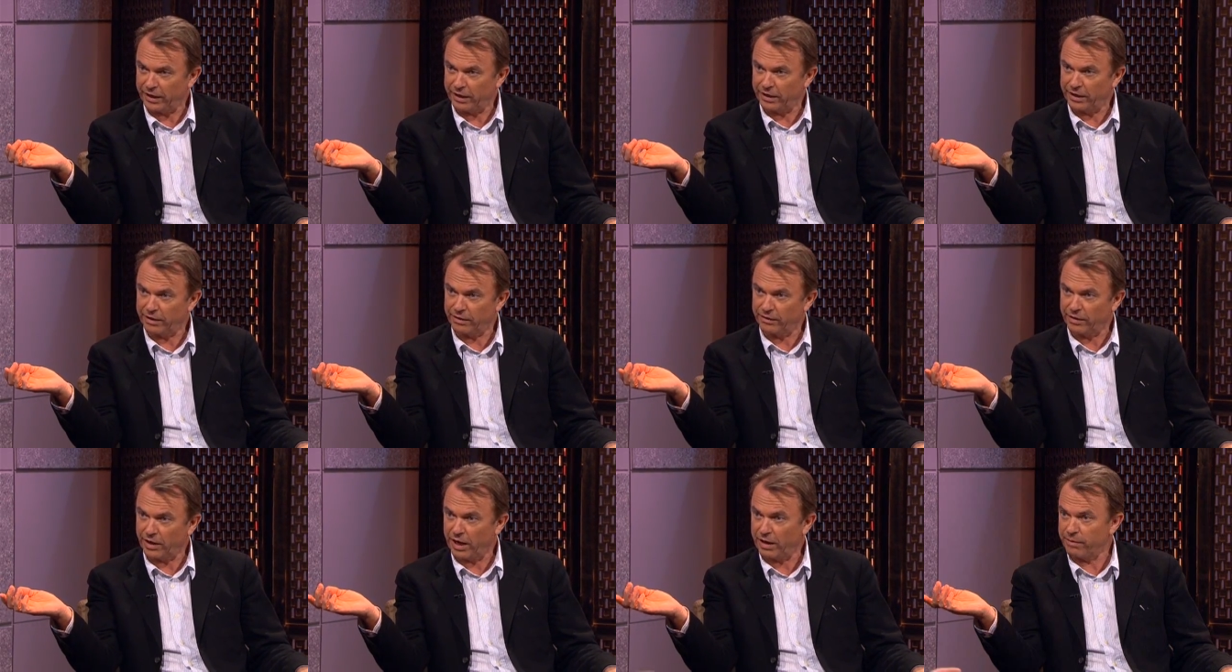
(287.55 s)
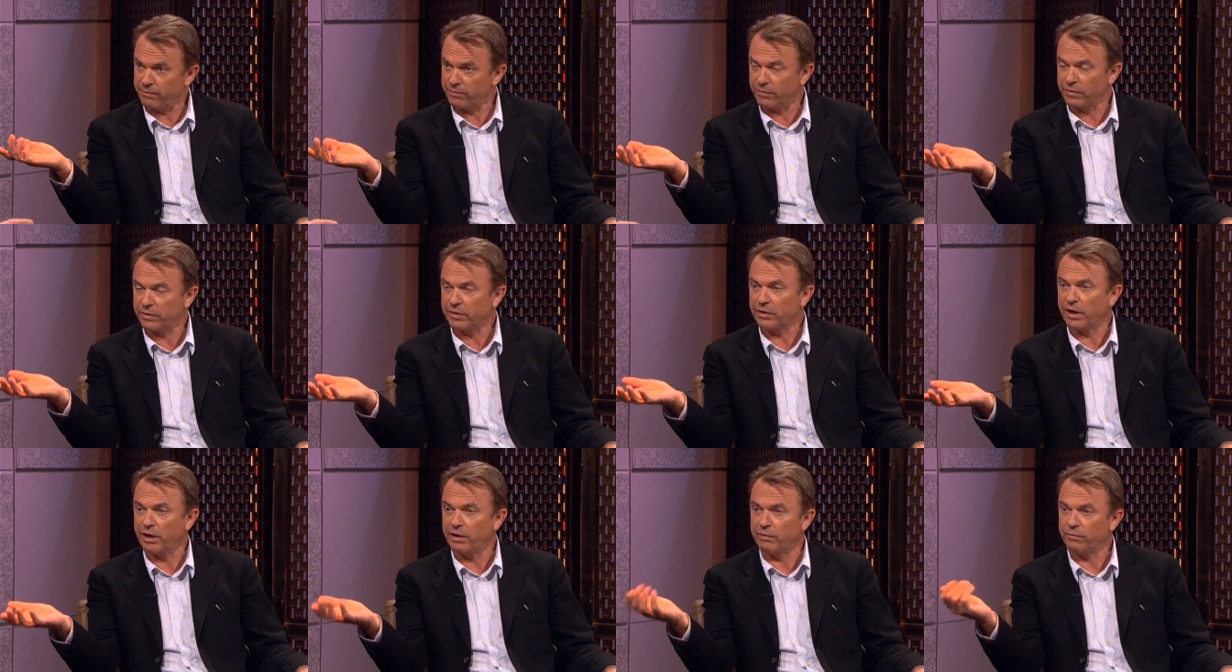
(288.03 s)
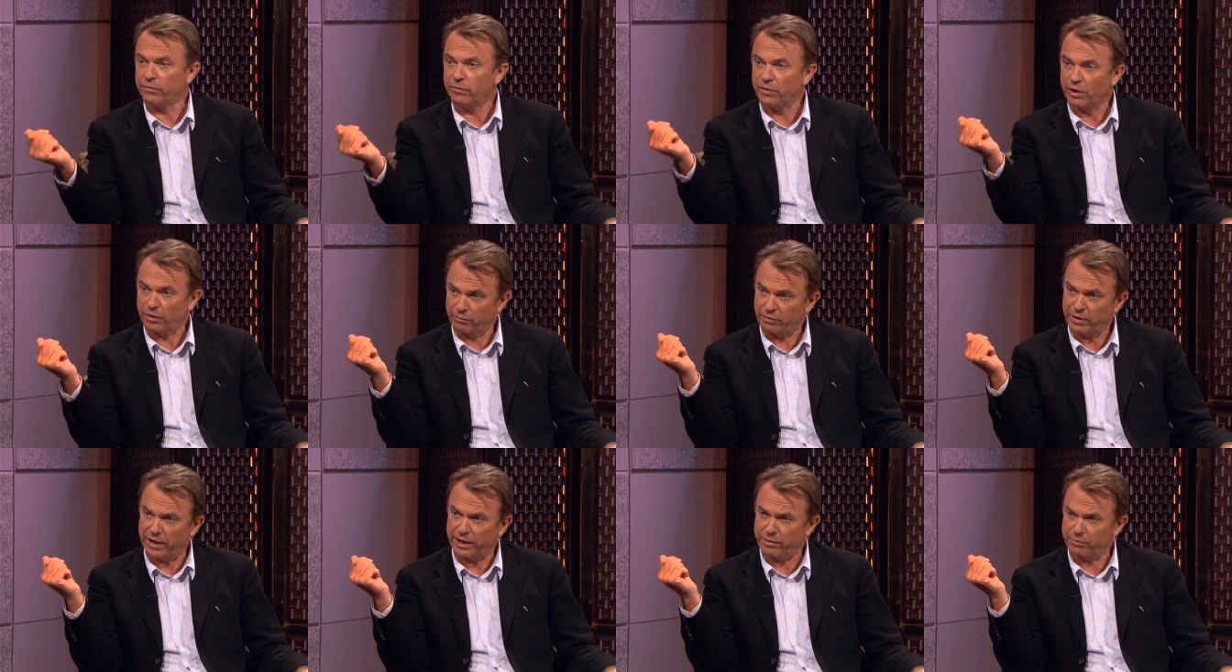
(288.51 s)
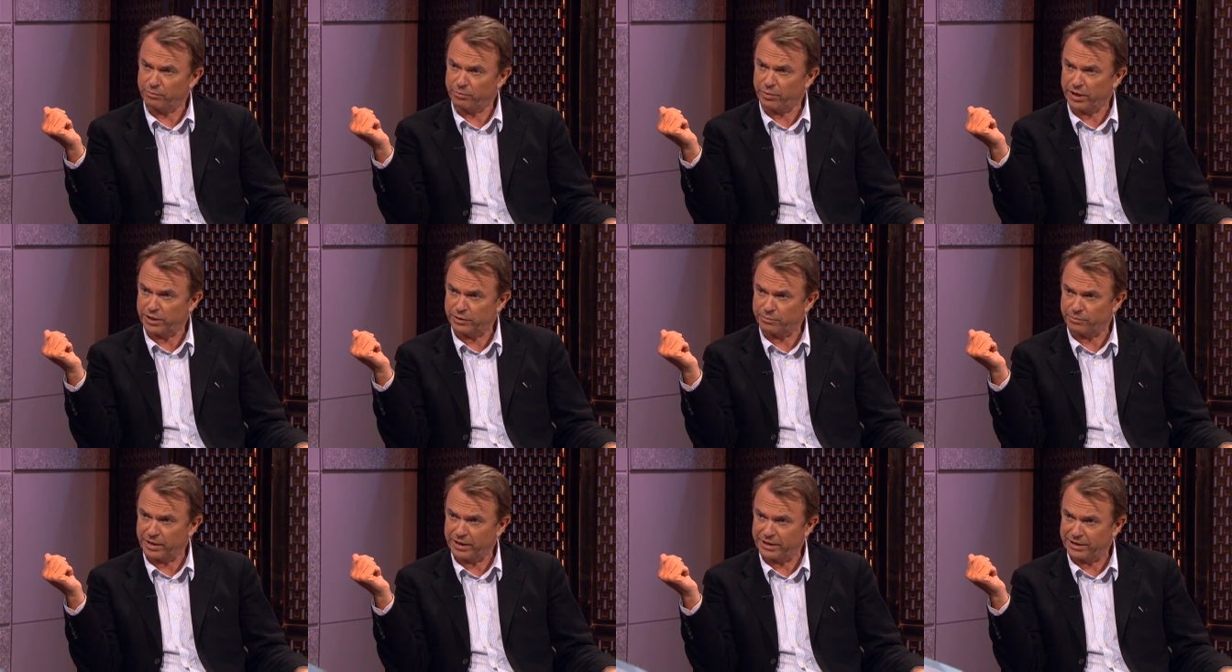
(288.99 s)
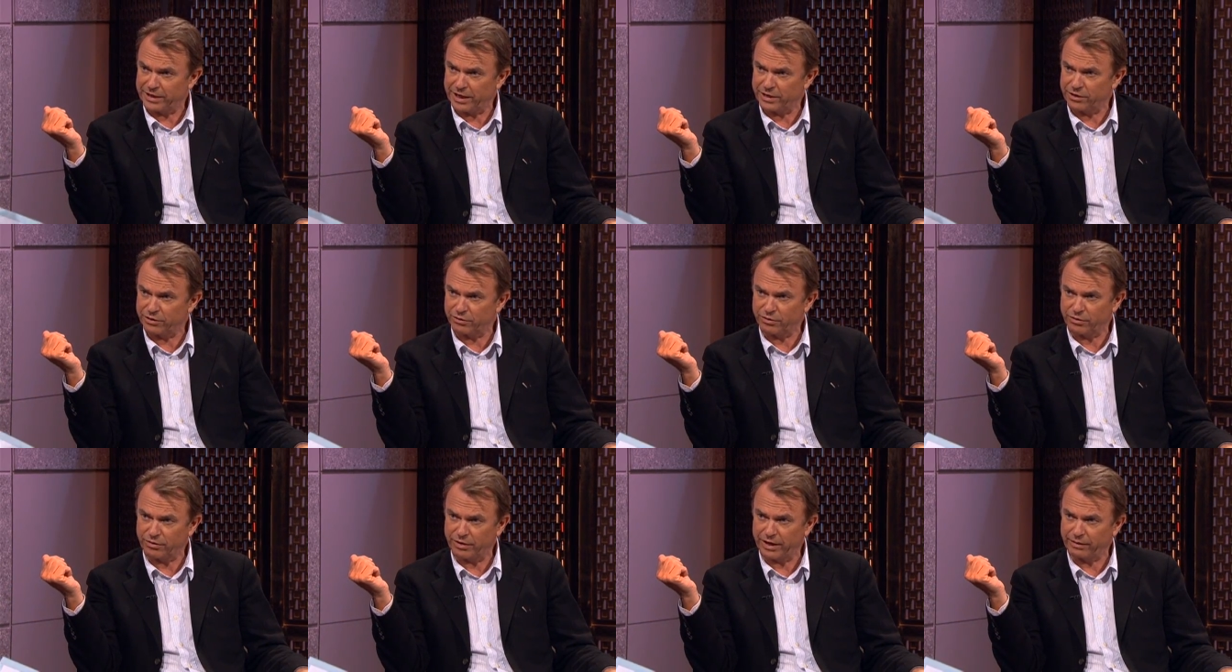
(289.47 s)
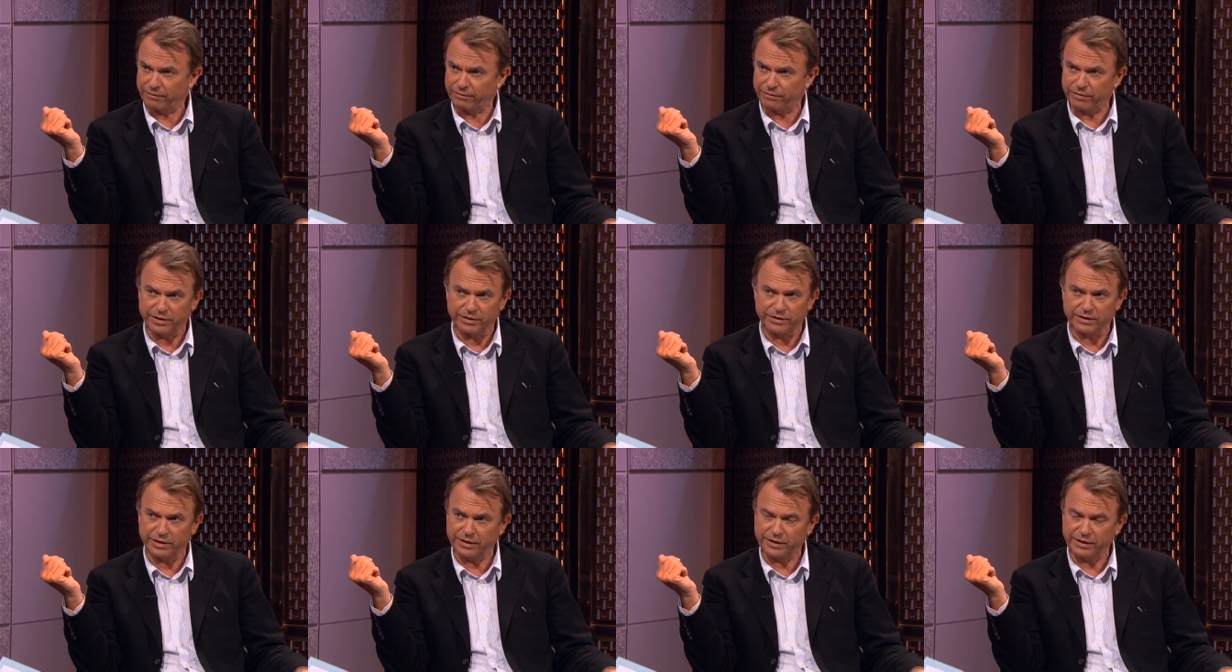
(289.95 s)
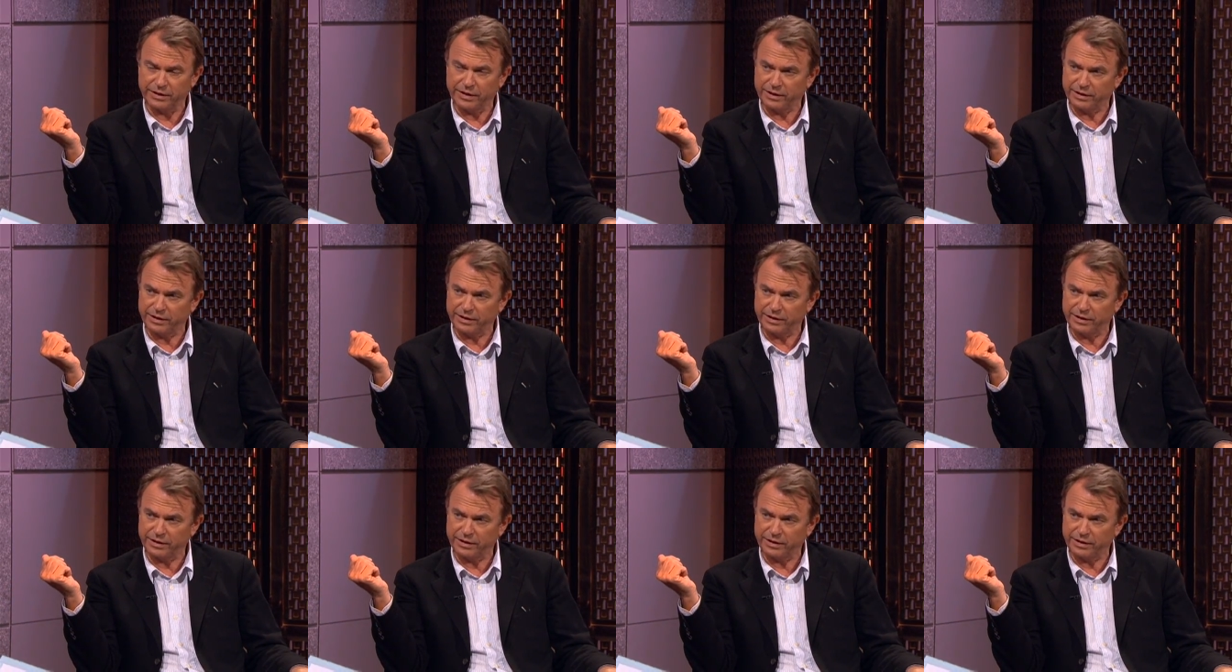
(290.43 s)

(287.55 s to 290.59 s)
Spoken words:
And I'm really impressed by Daniel Craig, for instance. I